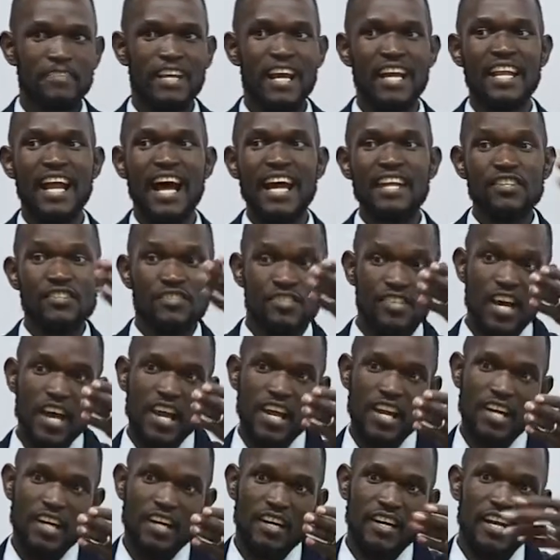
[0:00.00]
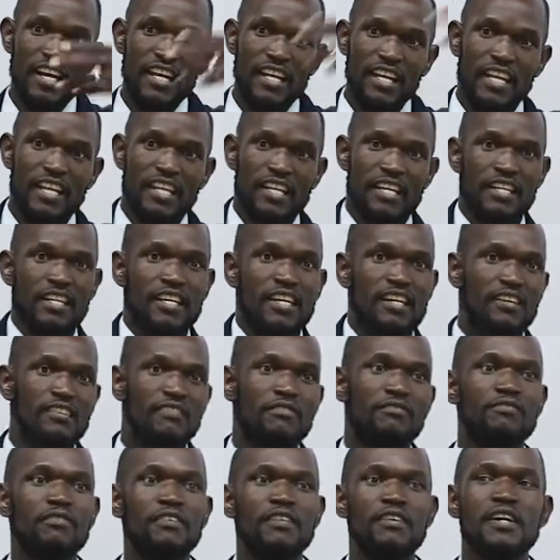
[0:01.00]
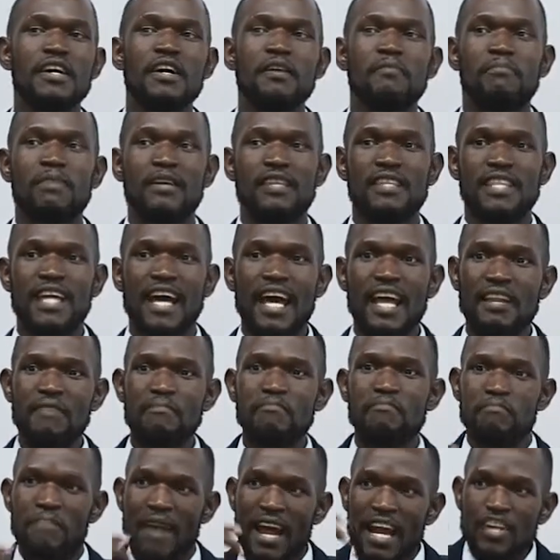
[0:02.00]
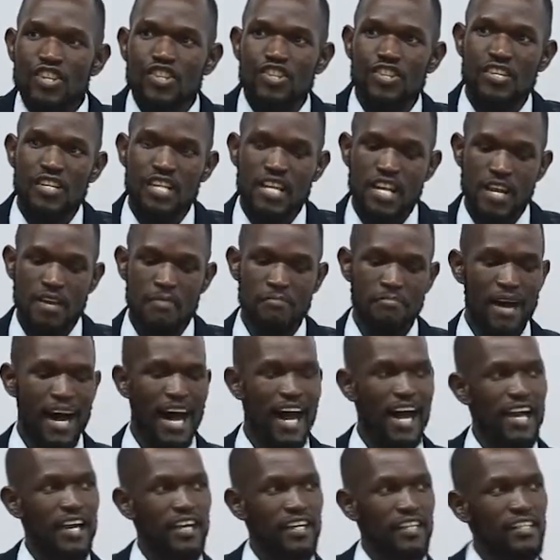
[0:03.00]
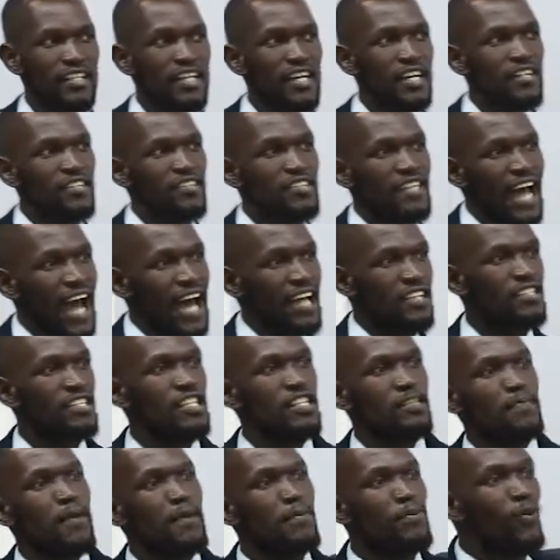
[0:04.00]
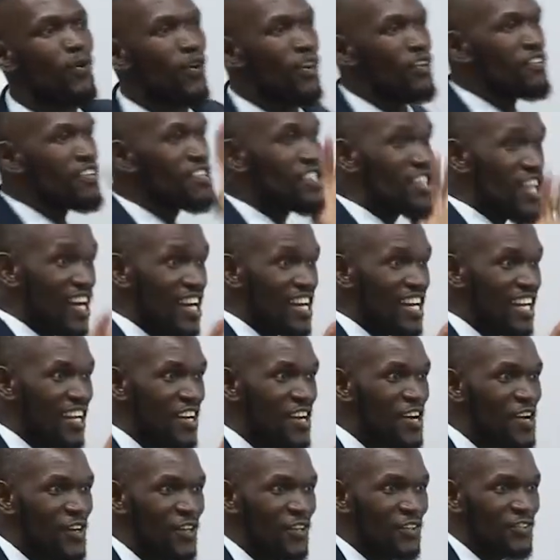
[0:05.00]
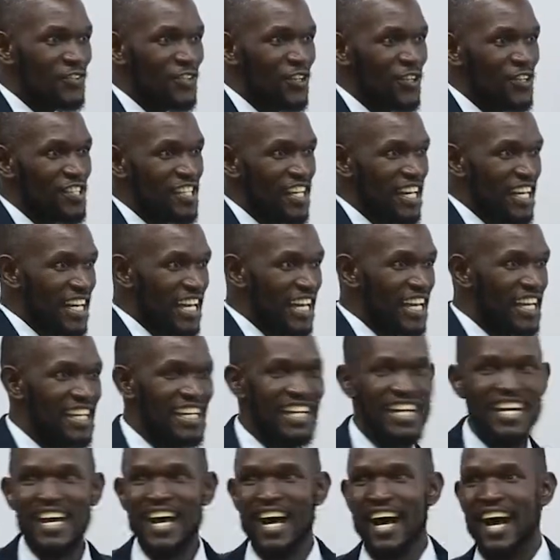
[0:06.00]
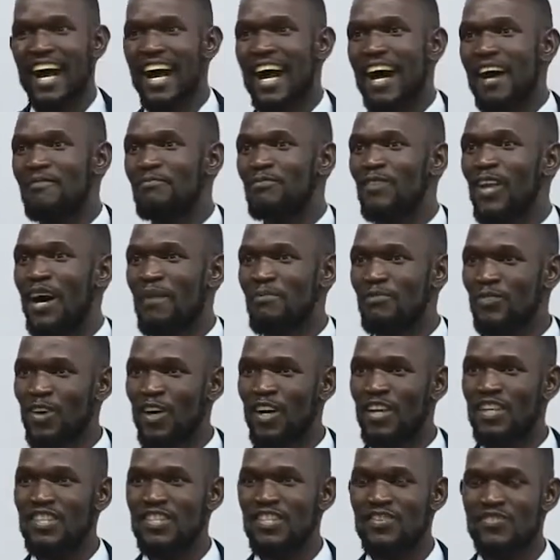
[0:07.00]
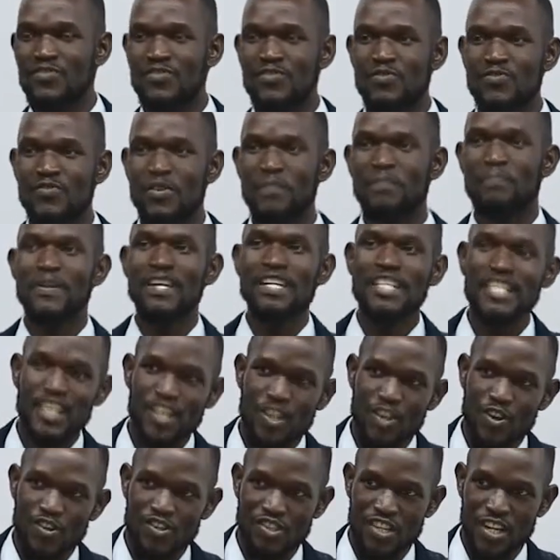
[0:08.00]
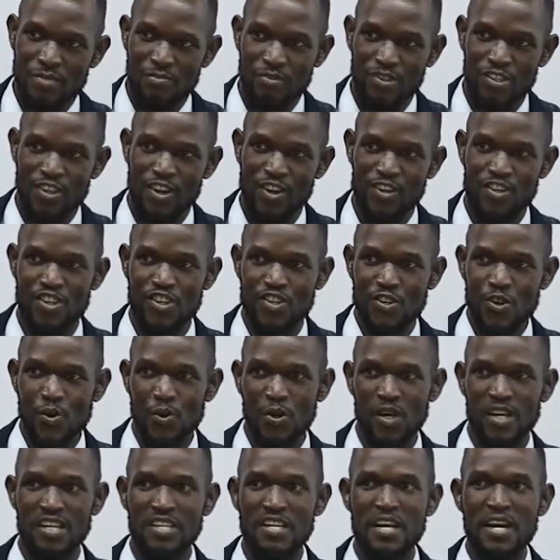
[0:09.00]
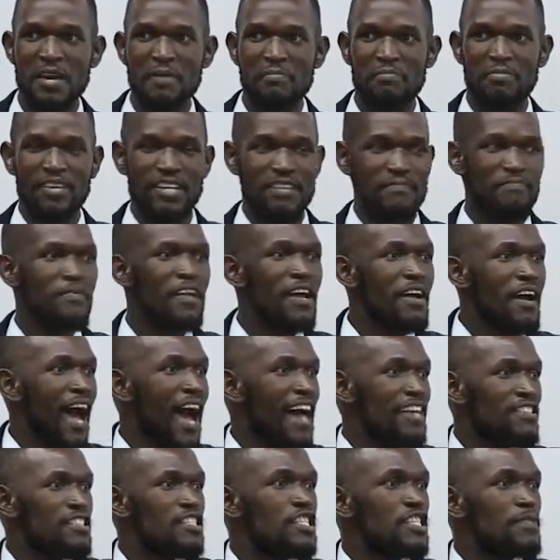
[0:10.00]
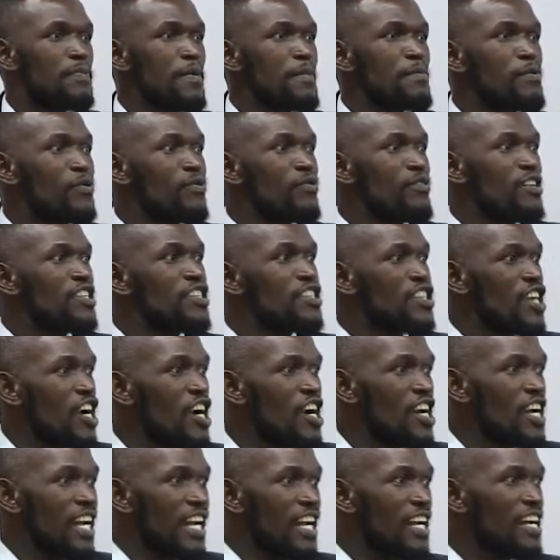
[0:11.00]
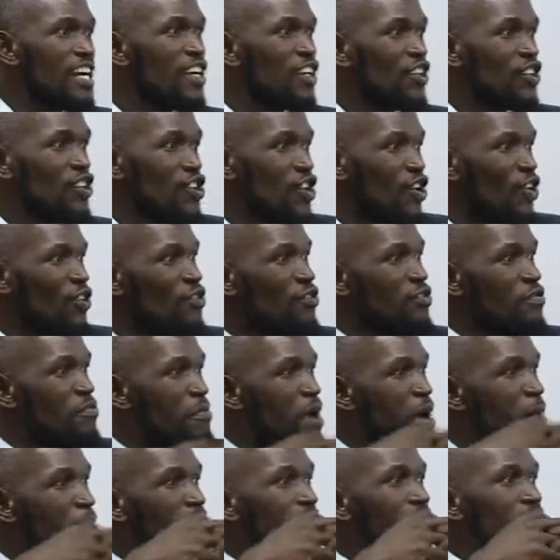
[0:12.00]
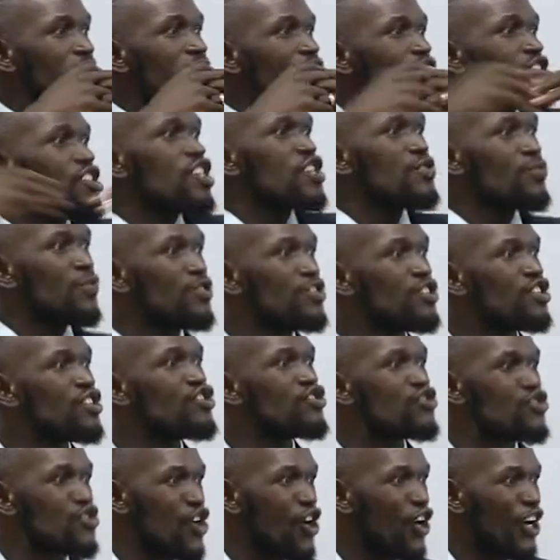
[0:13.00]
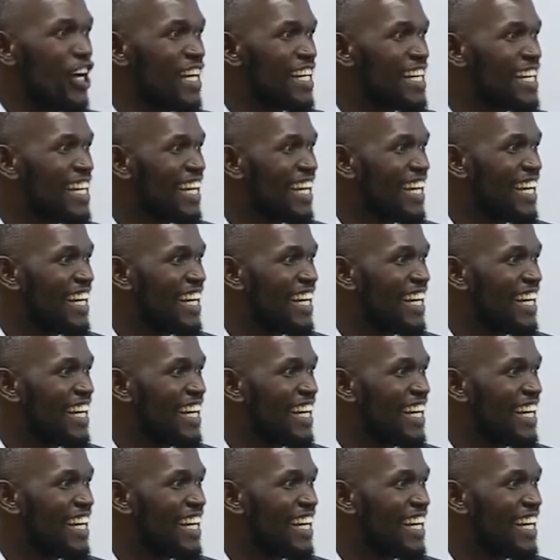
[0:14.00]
and Isaiah in but then mentioned Nehemiah. See, as these people were returning, of course, again, I, am I'm, I'm not repeating your sermon, Dr. Ewart, but as these people were returning, you know, remember that the city was destroyed